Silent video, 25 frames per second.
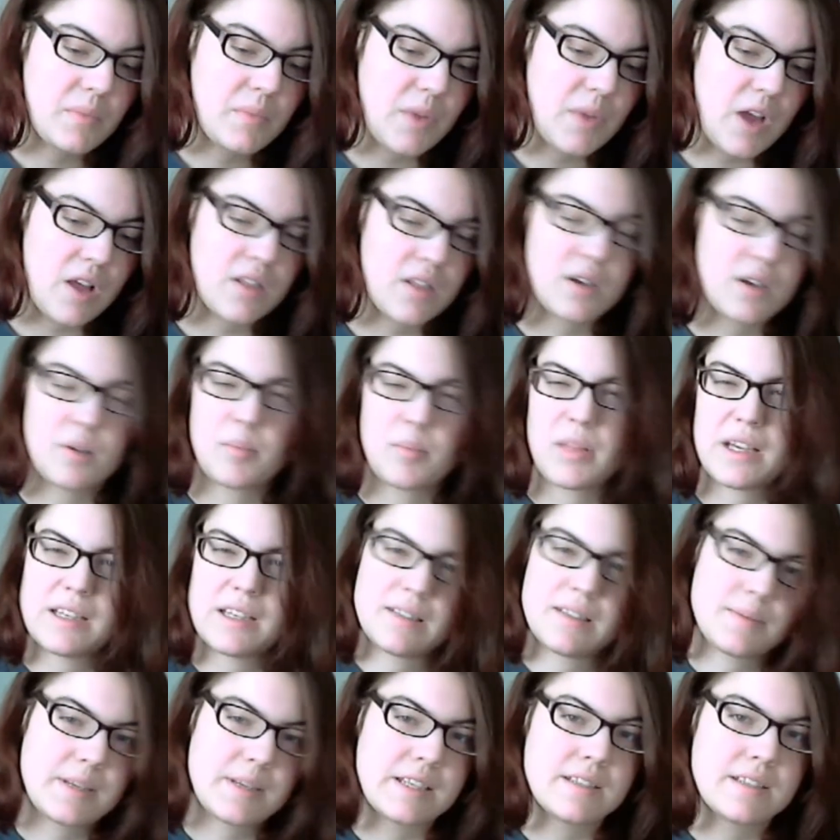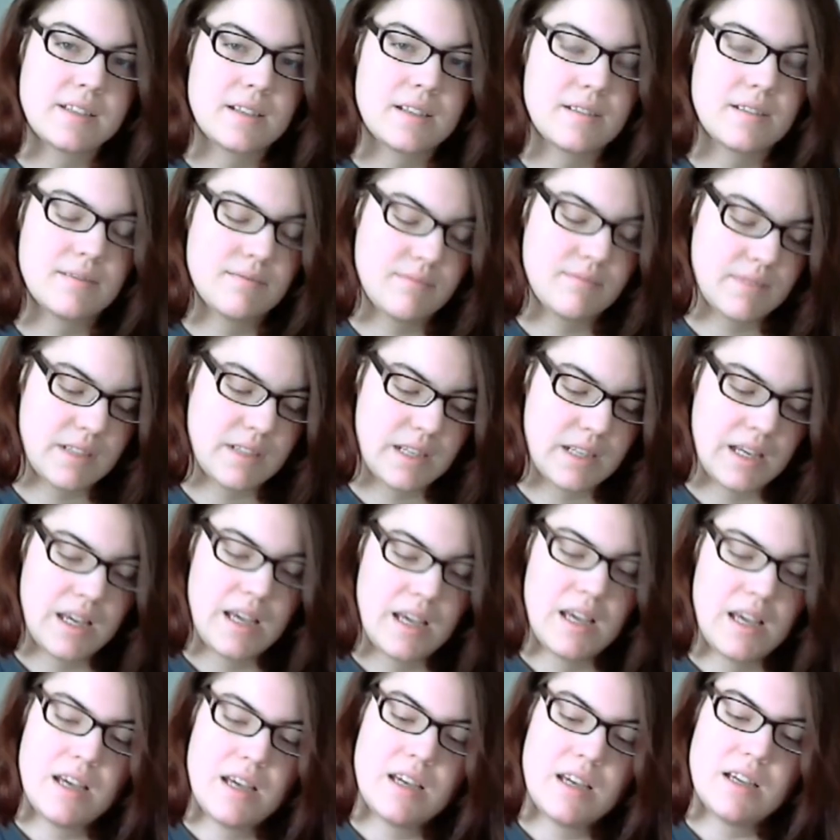color placement and
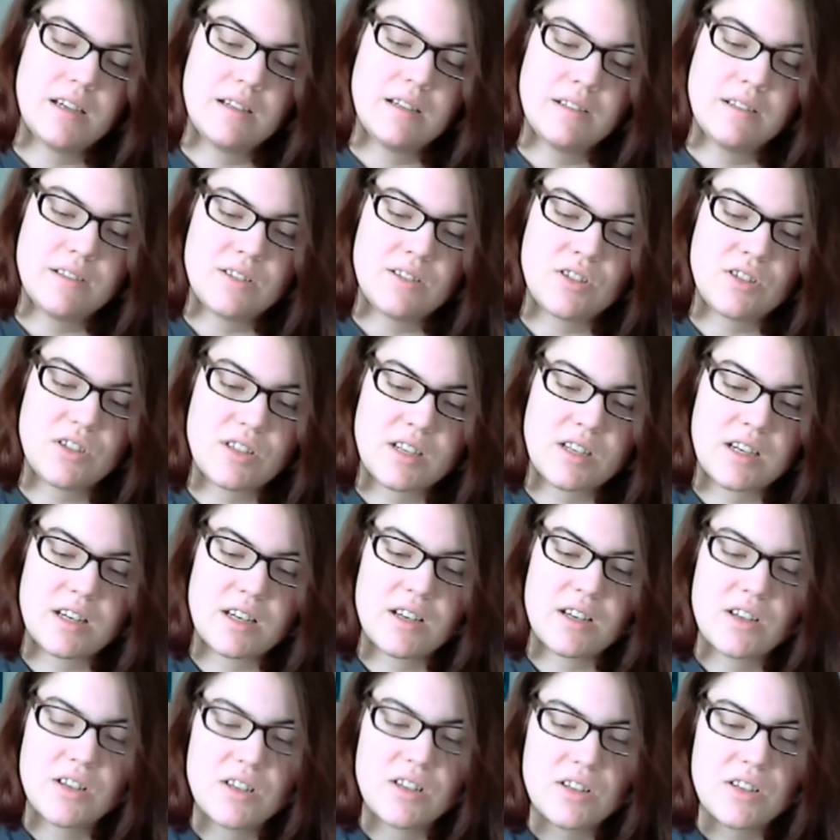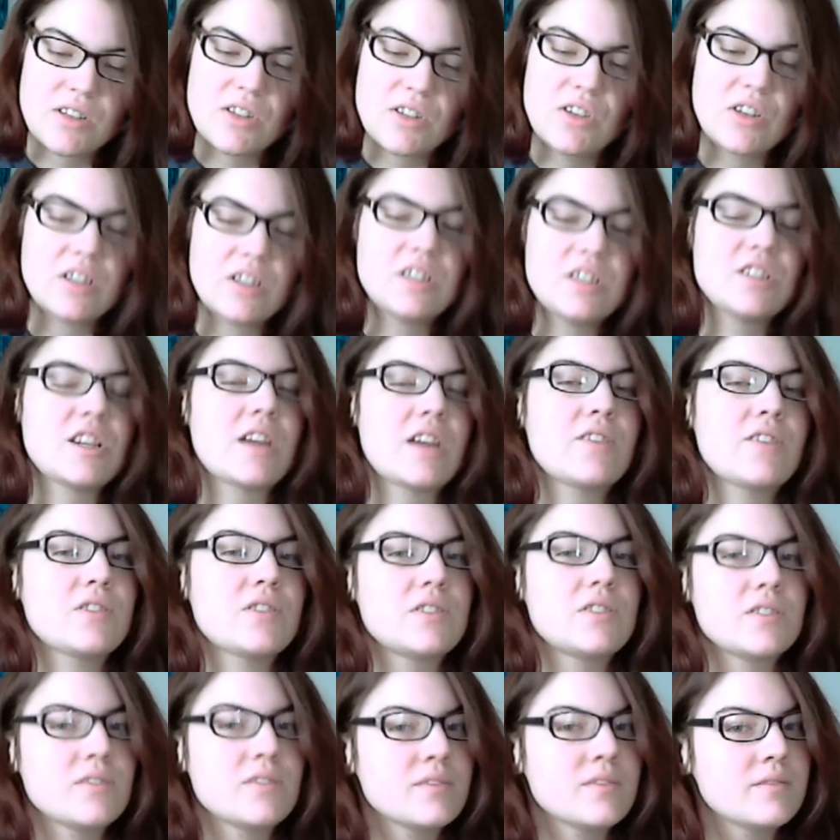it's just a good
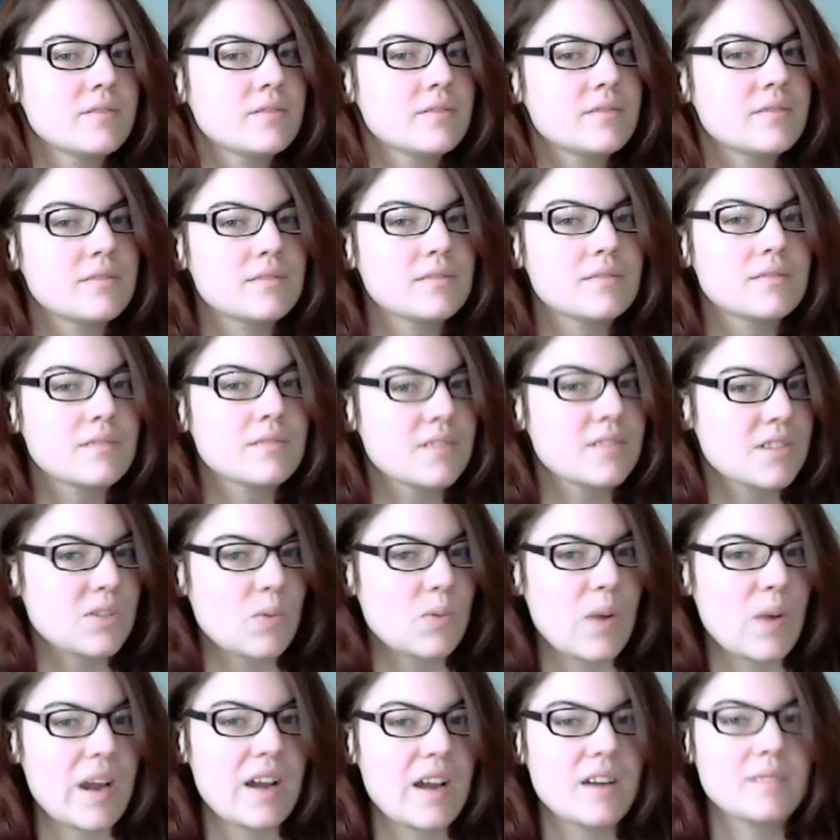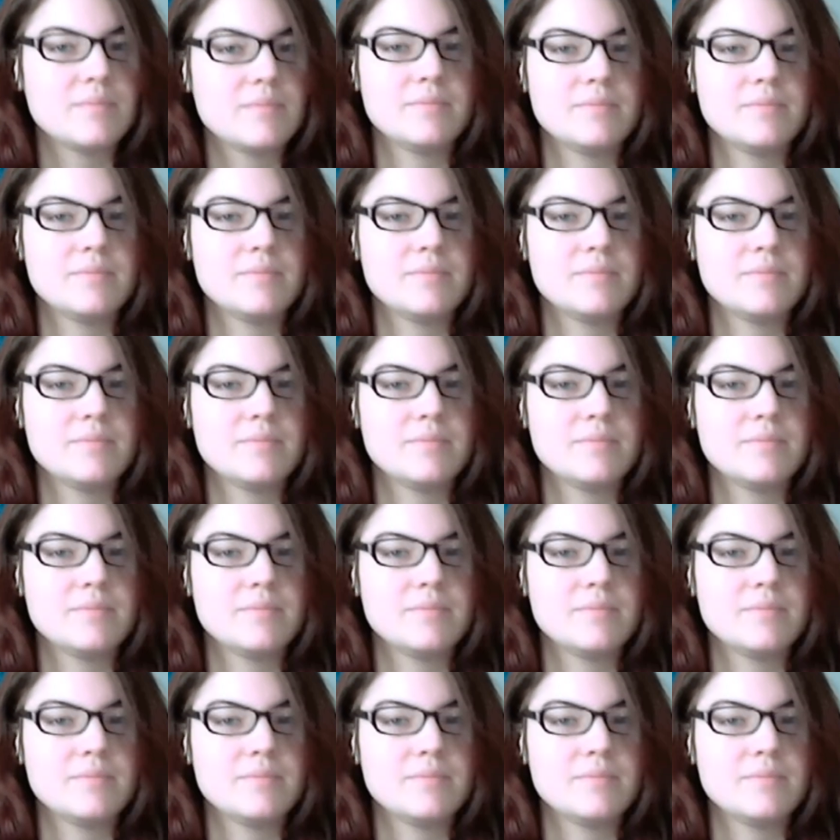general square.